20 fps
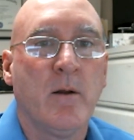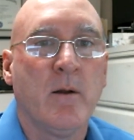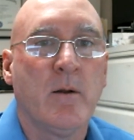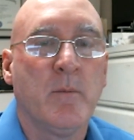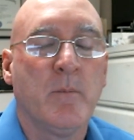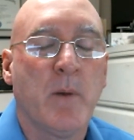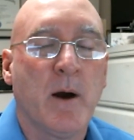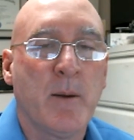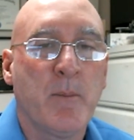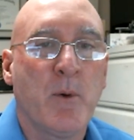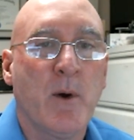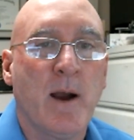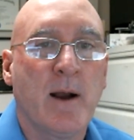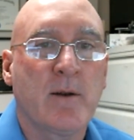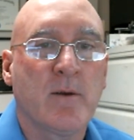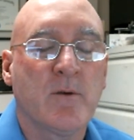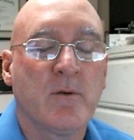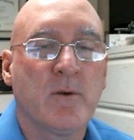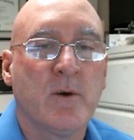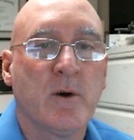my
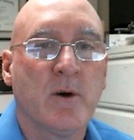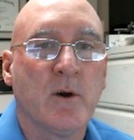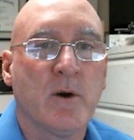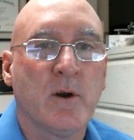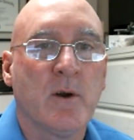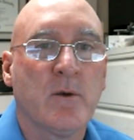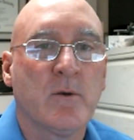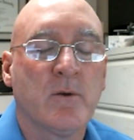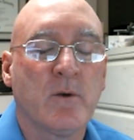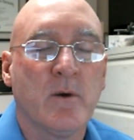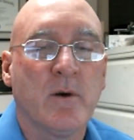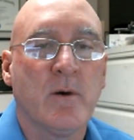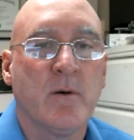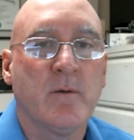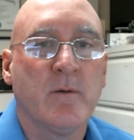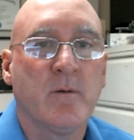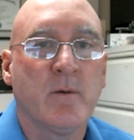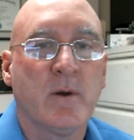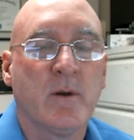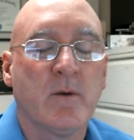practice areas
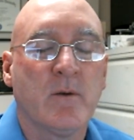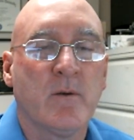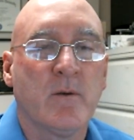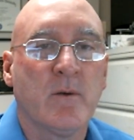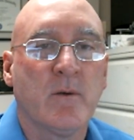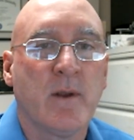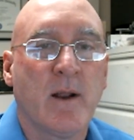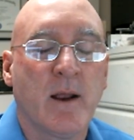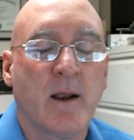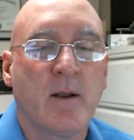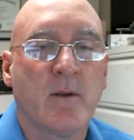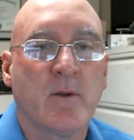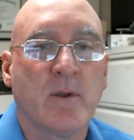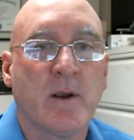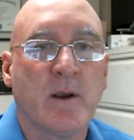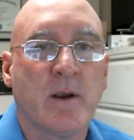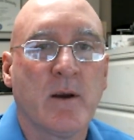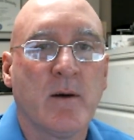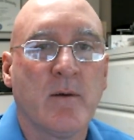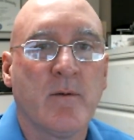of that I can
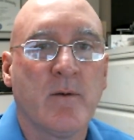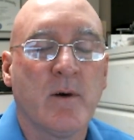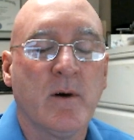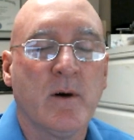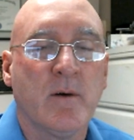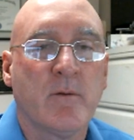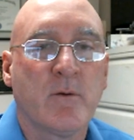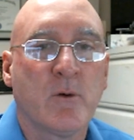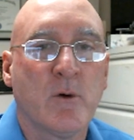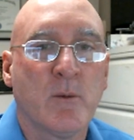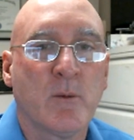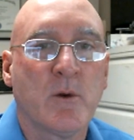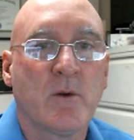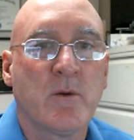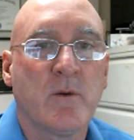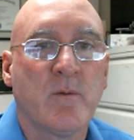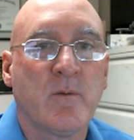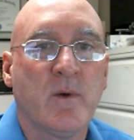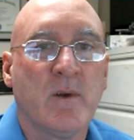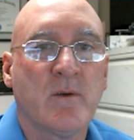think of of criminal
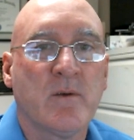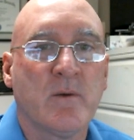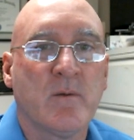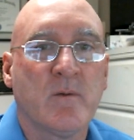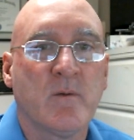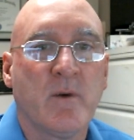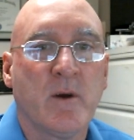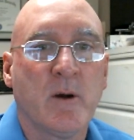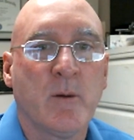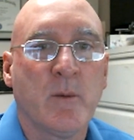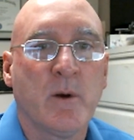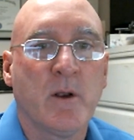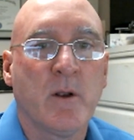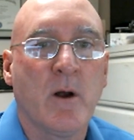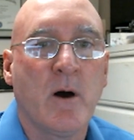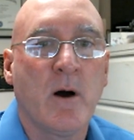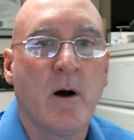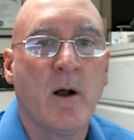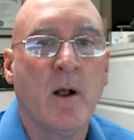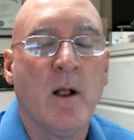defense and family
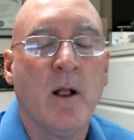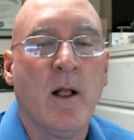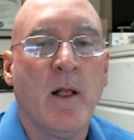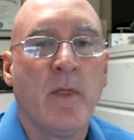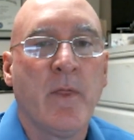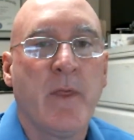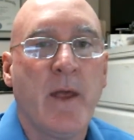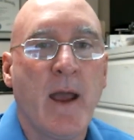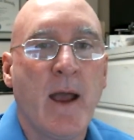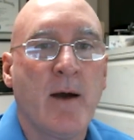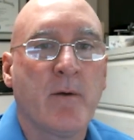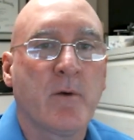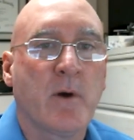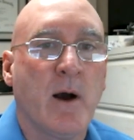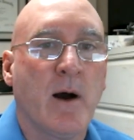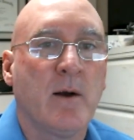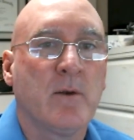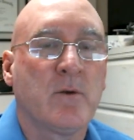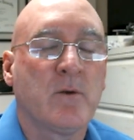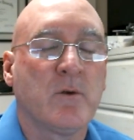law, they have
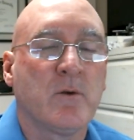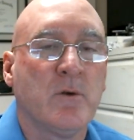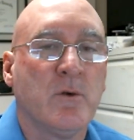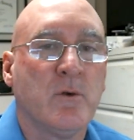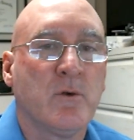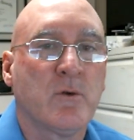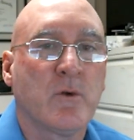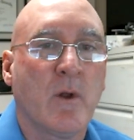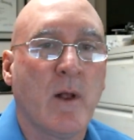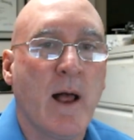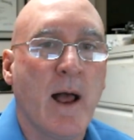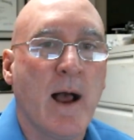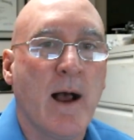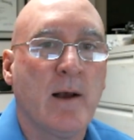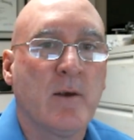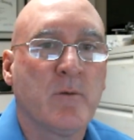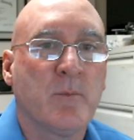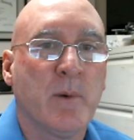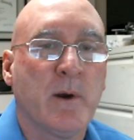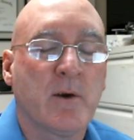constitutional
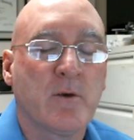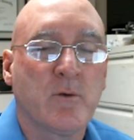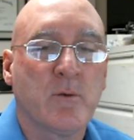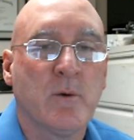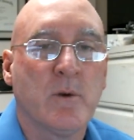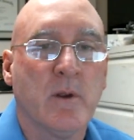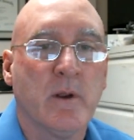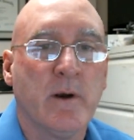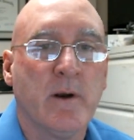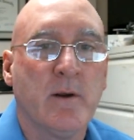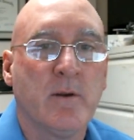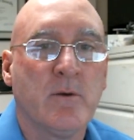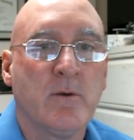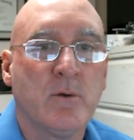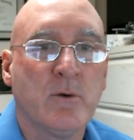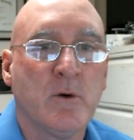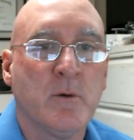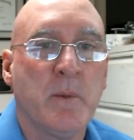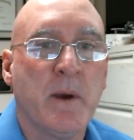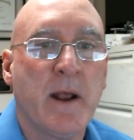aspects related
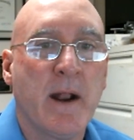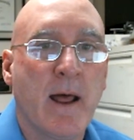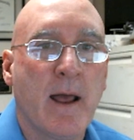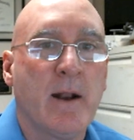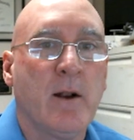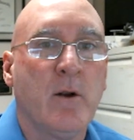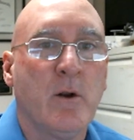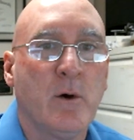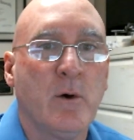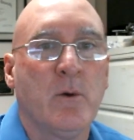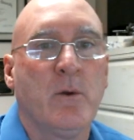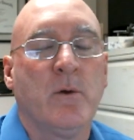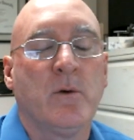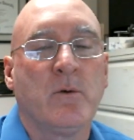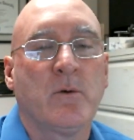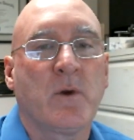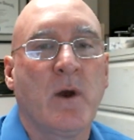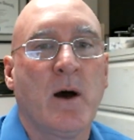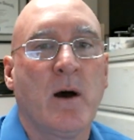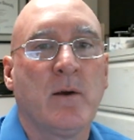to them, and I know
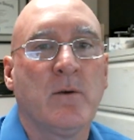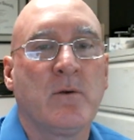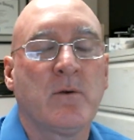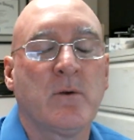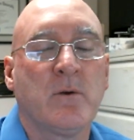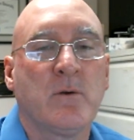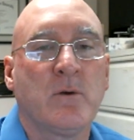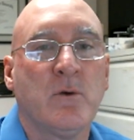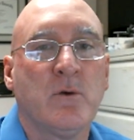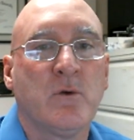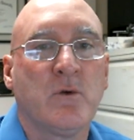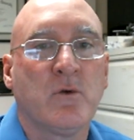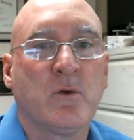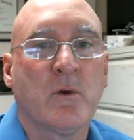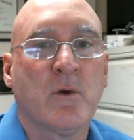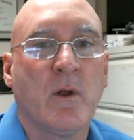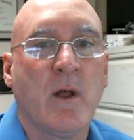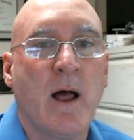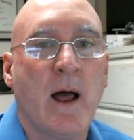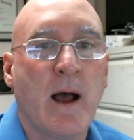those
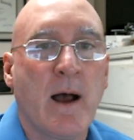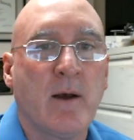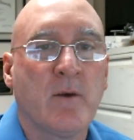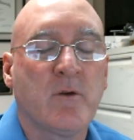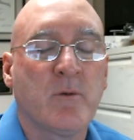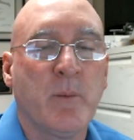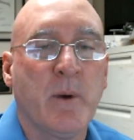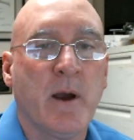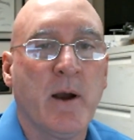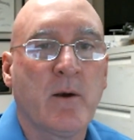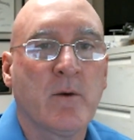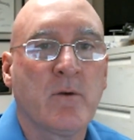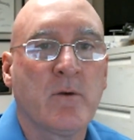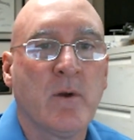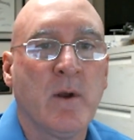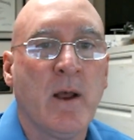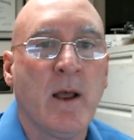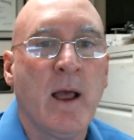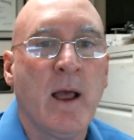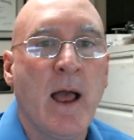constitutional
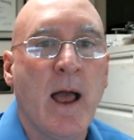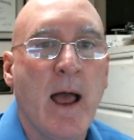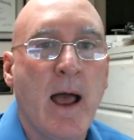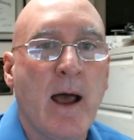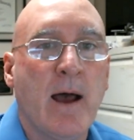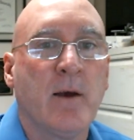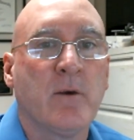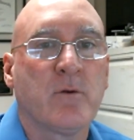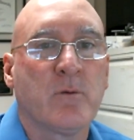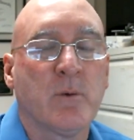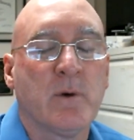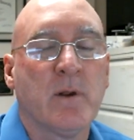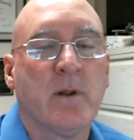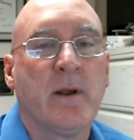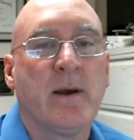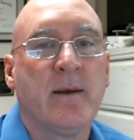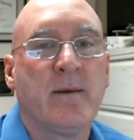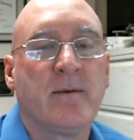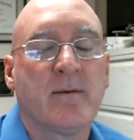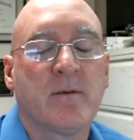aspects as
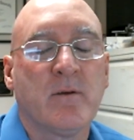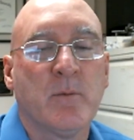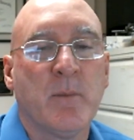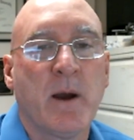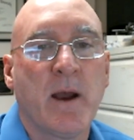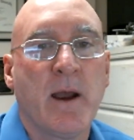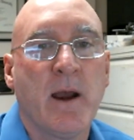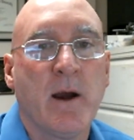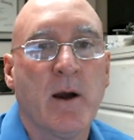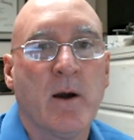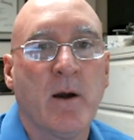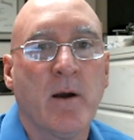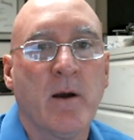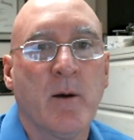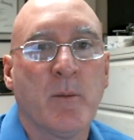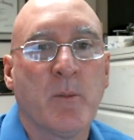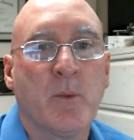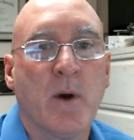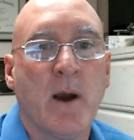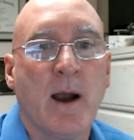relates to my
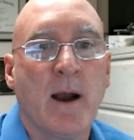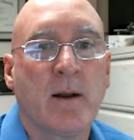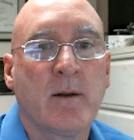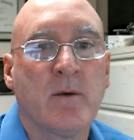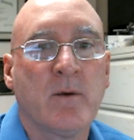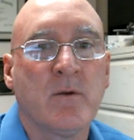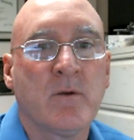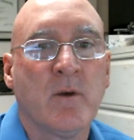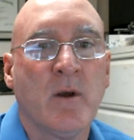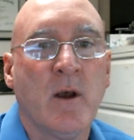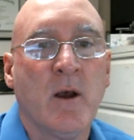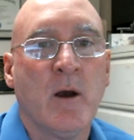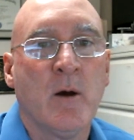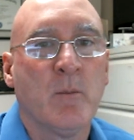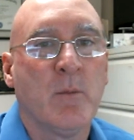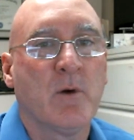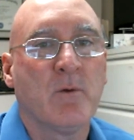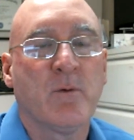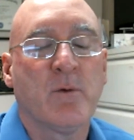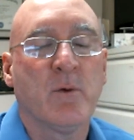area of practice.
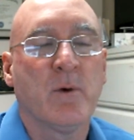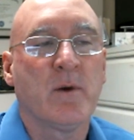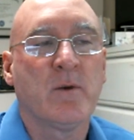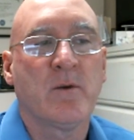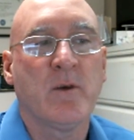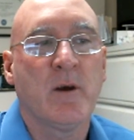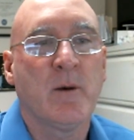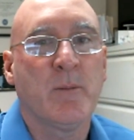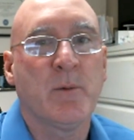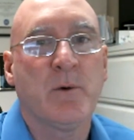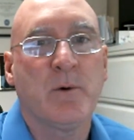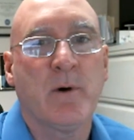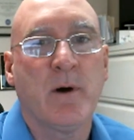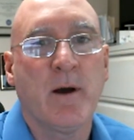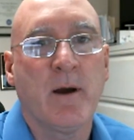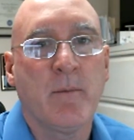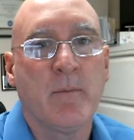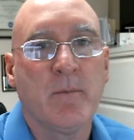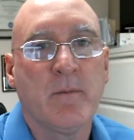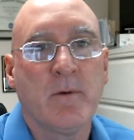But for example,
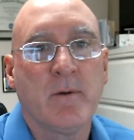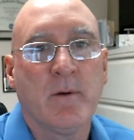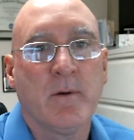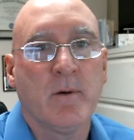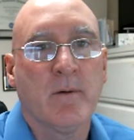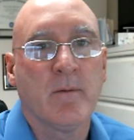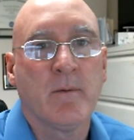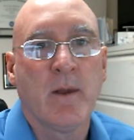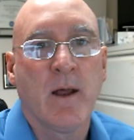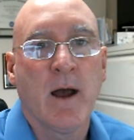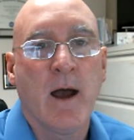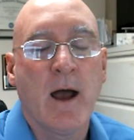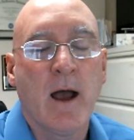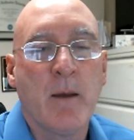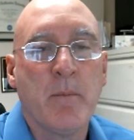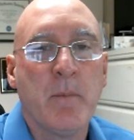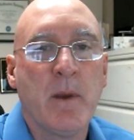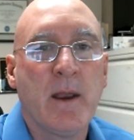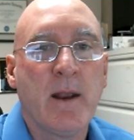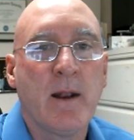I'm you know
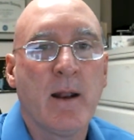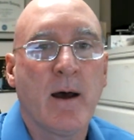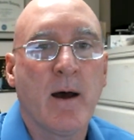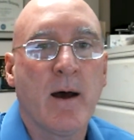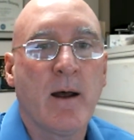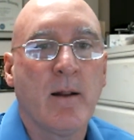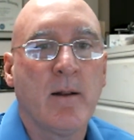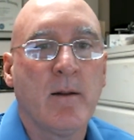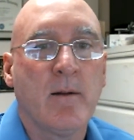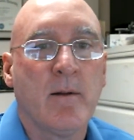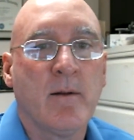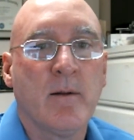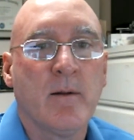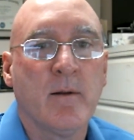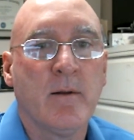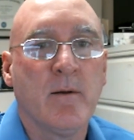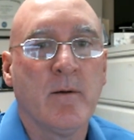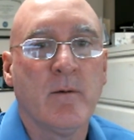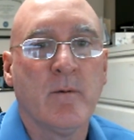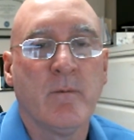I may not
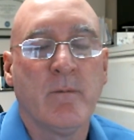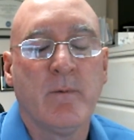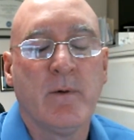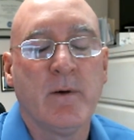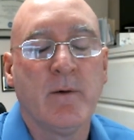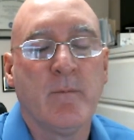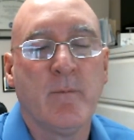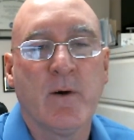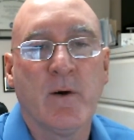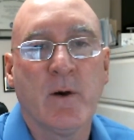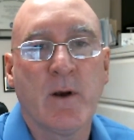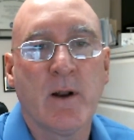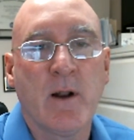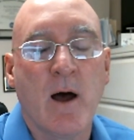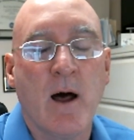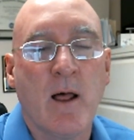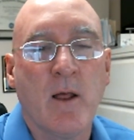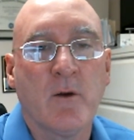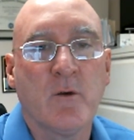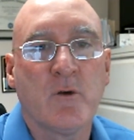be very
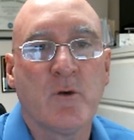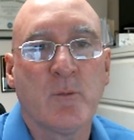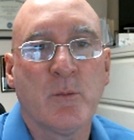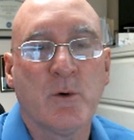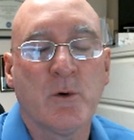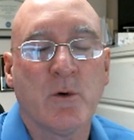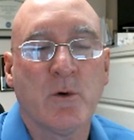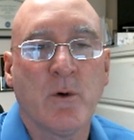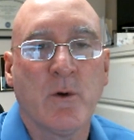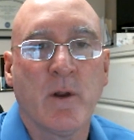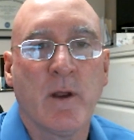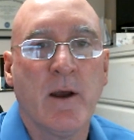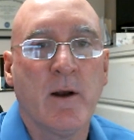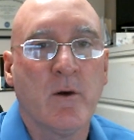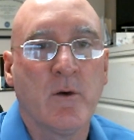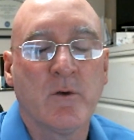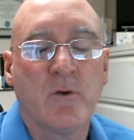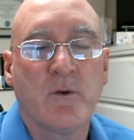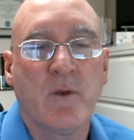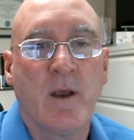knowledgeable on
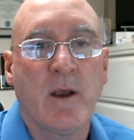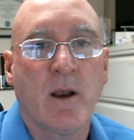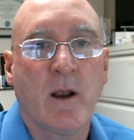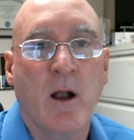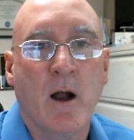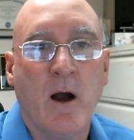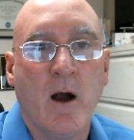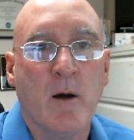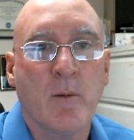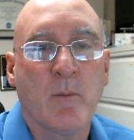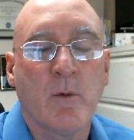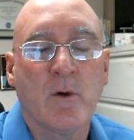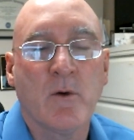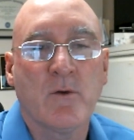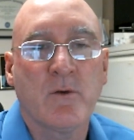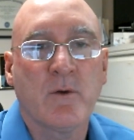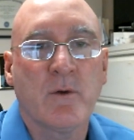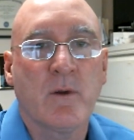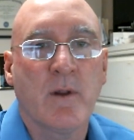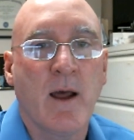interstate
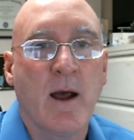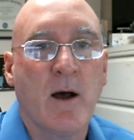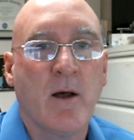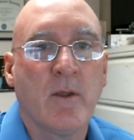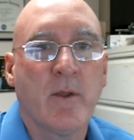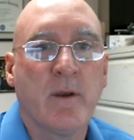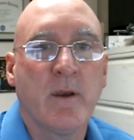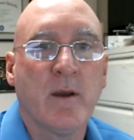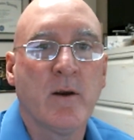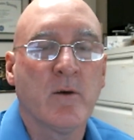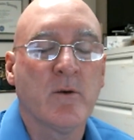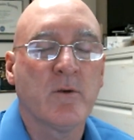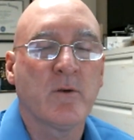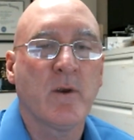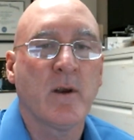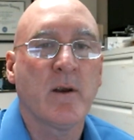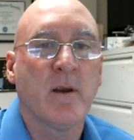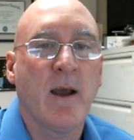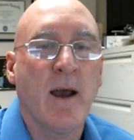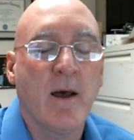commerce and how the
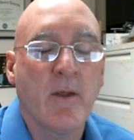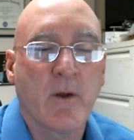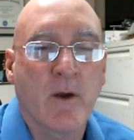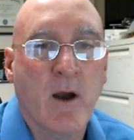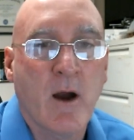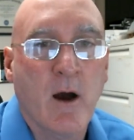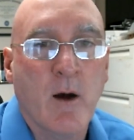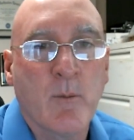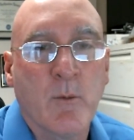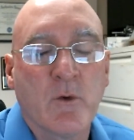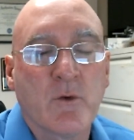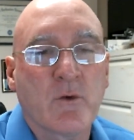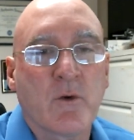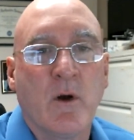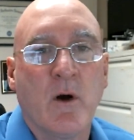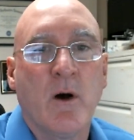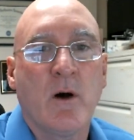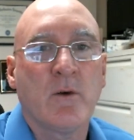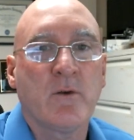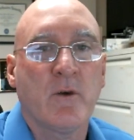interstate how the commerce
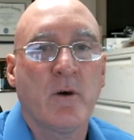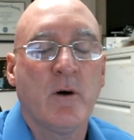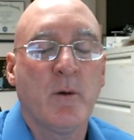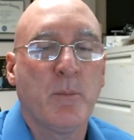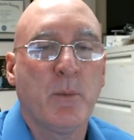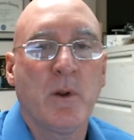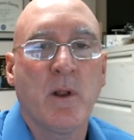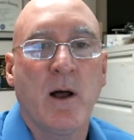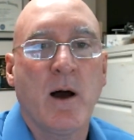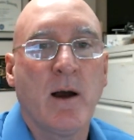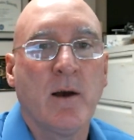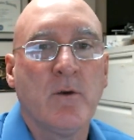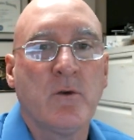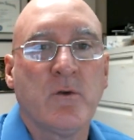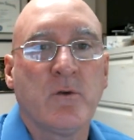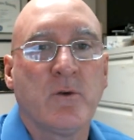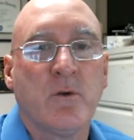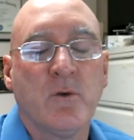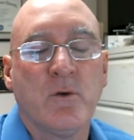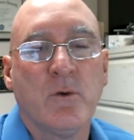clause
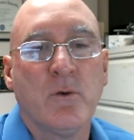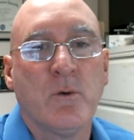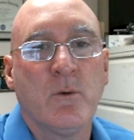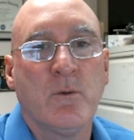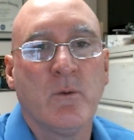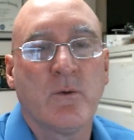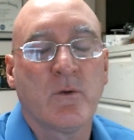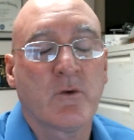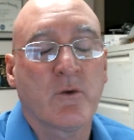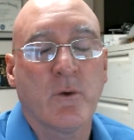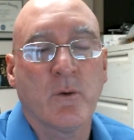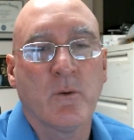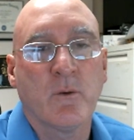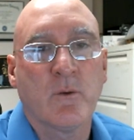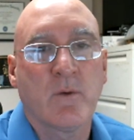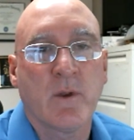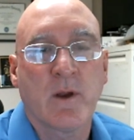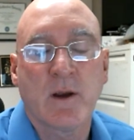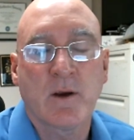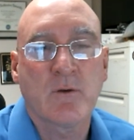applies to
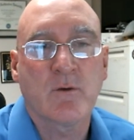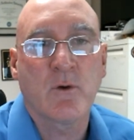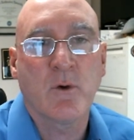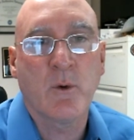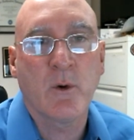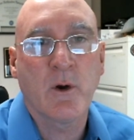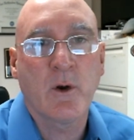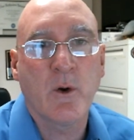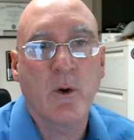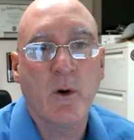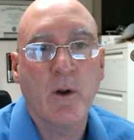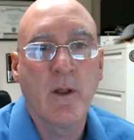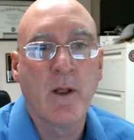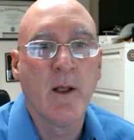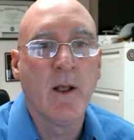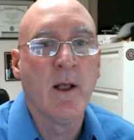certain things going on